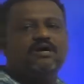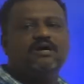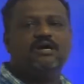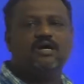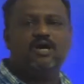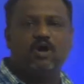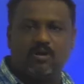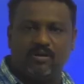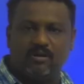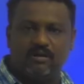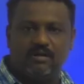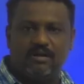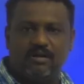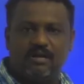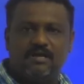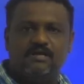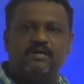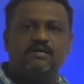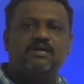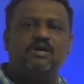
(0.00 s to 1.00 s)
call.
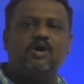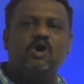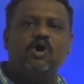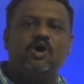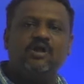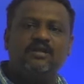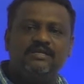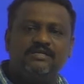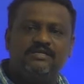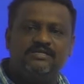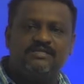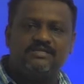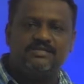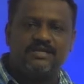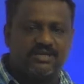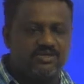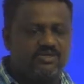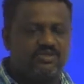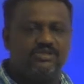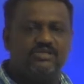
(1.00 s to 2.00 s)
Call
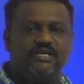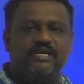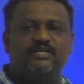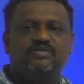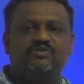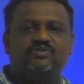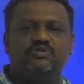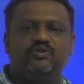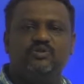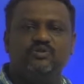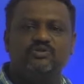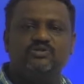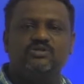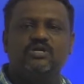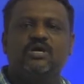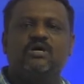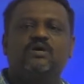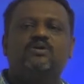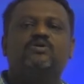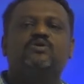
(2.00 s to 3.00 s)
instruction is used
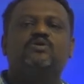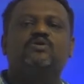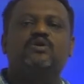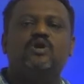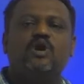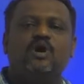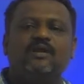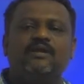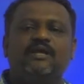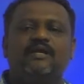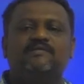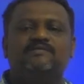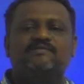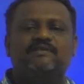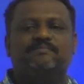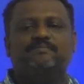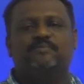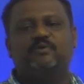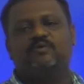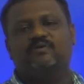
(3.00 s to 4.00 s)
to call a
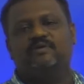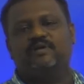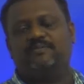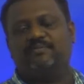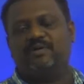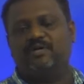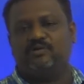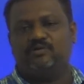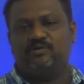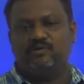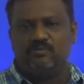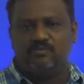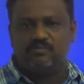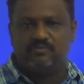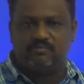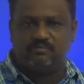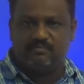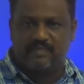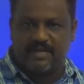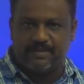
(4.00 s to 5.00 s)
subprogram into
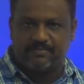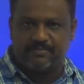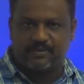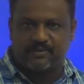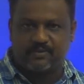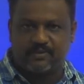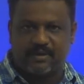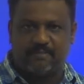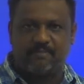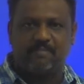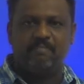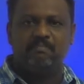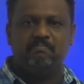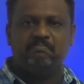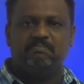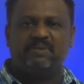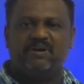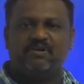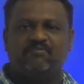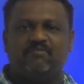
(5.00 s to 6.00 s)
main program.
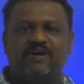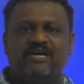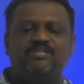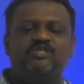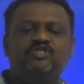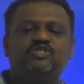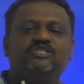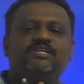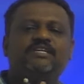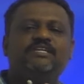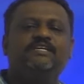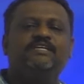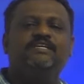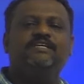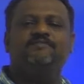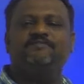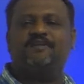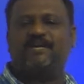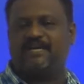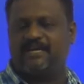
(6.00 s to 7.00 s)
But originally
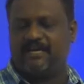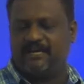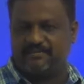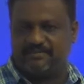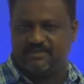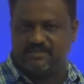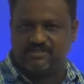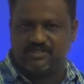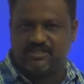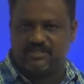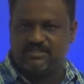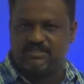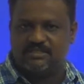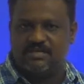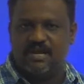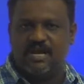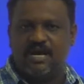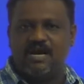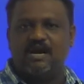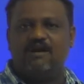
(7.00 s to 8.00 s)
here what happens is,
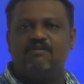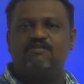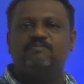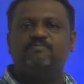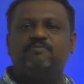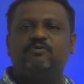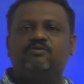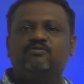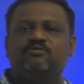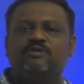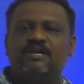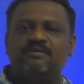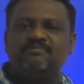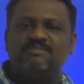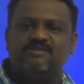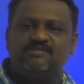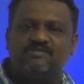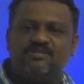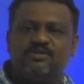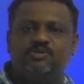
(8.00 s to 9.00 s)
our program
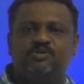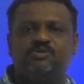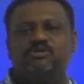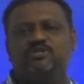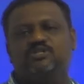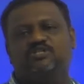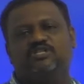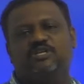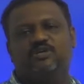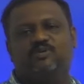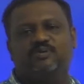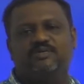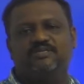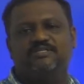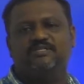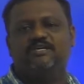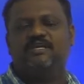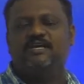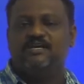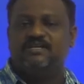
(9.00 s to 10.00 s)
execution
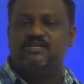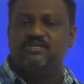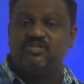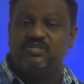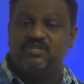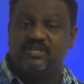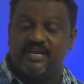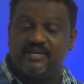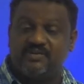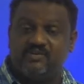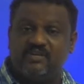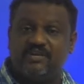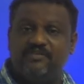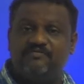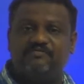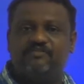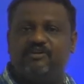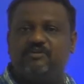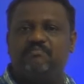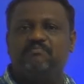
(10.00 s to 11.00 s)
sequence changing
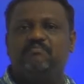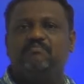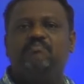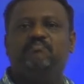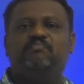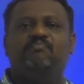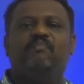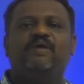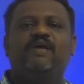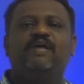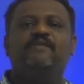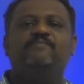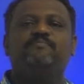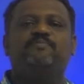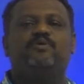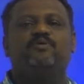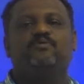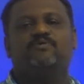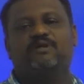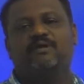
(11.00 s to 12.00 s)
from main
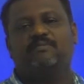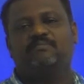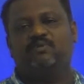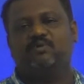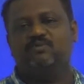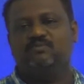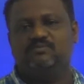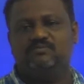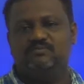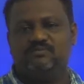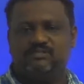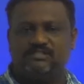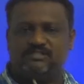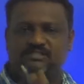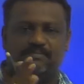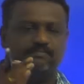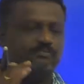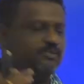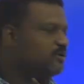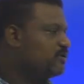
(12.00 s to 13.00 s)
program to
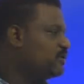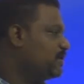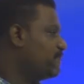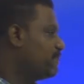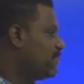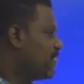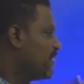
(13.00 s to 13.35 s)
subprogram.